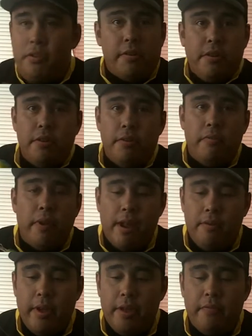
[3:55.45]
You're
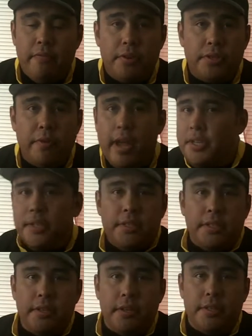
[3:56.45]
right away. Your first reaction
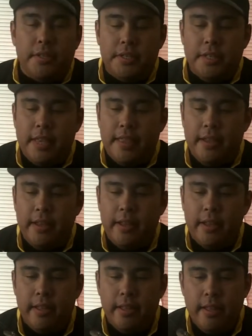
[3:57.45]
is to set the hook.